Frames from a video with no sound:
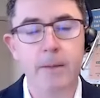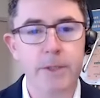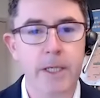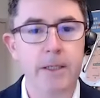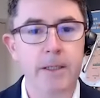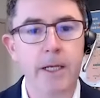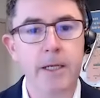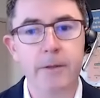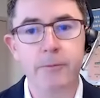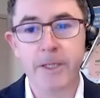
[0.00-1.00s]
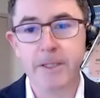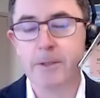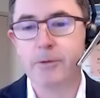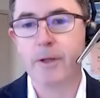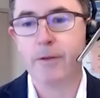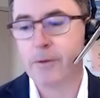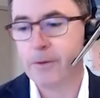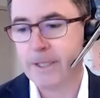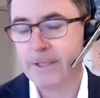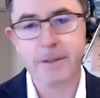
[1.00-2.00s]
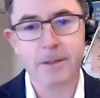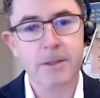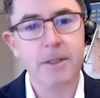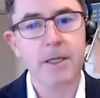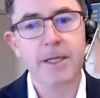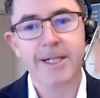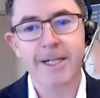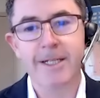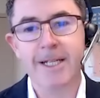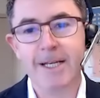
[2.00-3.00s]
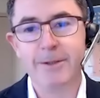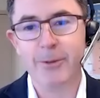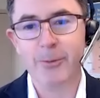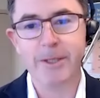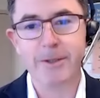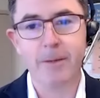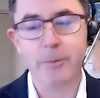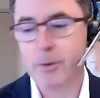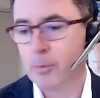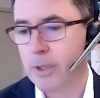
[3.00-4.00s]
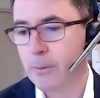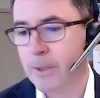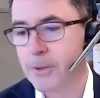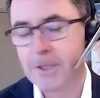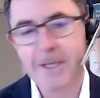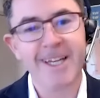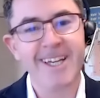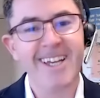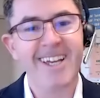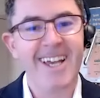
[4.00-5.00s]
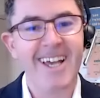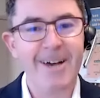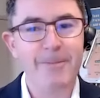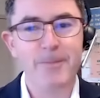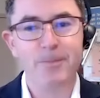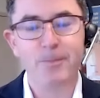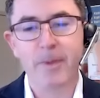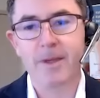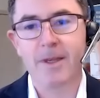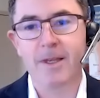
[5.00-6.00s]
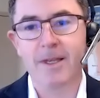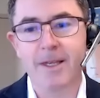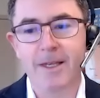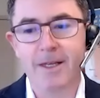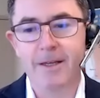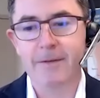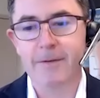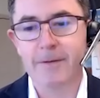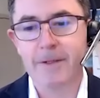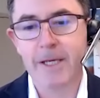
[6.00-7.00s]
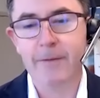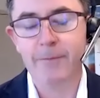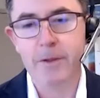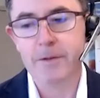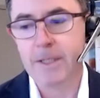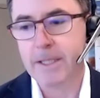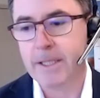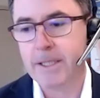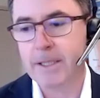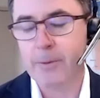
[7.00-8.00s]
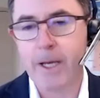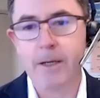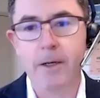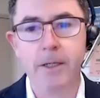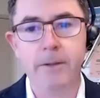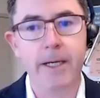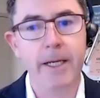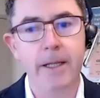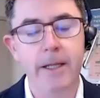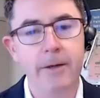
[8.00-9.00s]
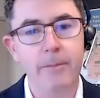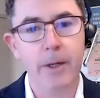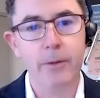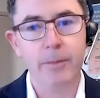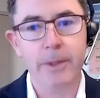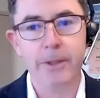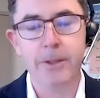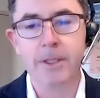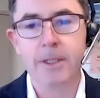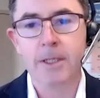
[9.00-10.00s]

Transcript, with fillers: upset any of the regulatory authorities in the last two weeks, so I'm doing pretty well. Um, yeah, firstly, we had a high grade hit there at Mulga Bill,